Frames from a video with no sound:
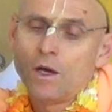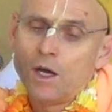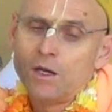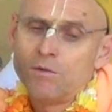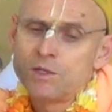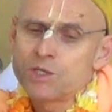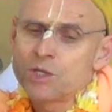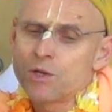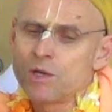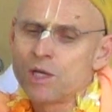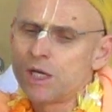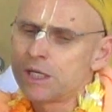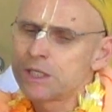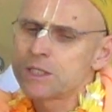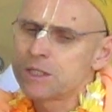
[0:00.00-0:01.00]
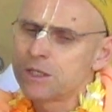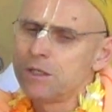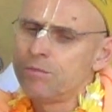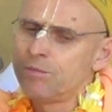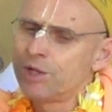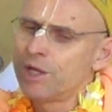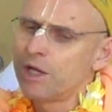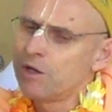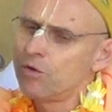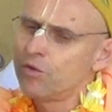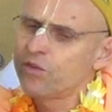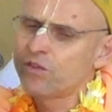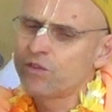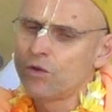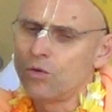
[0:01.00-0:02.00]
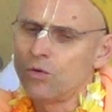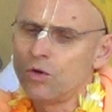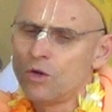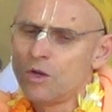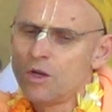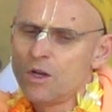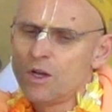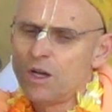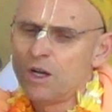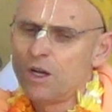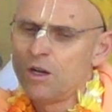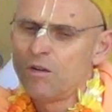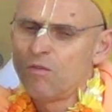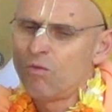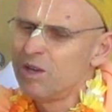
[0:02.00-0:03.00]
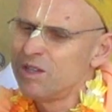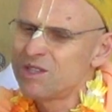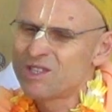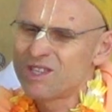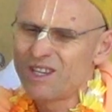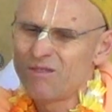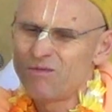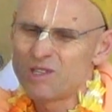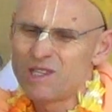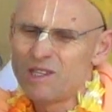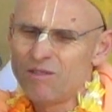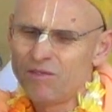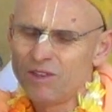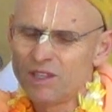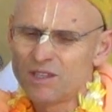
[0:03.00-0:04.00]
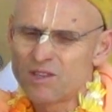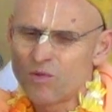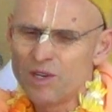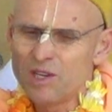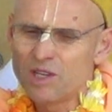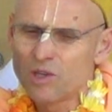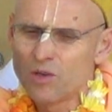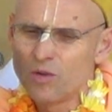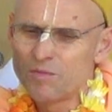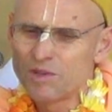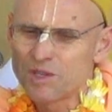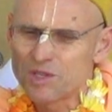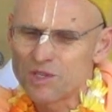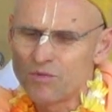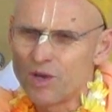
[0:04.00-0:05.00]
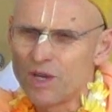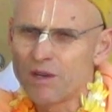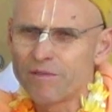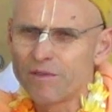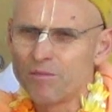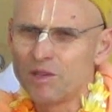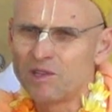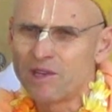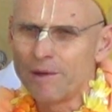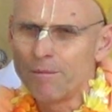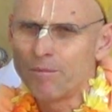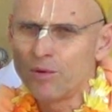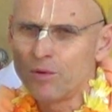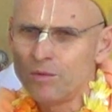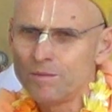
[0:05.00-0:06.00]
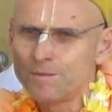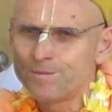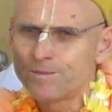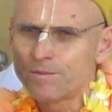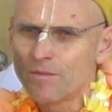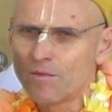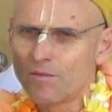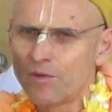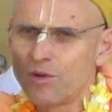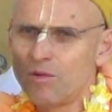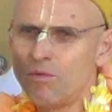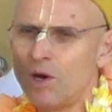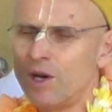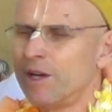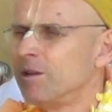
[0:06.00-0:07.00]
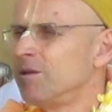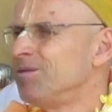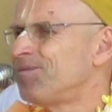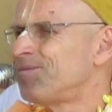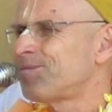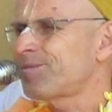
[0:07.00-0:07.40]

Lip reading: I was in Grihastha, but I also, once I was living 20 kilometers away from the temple for a while.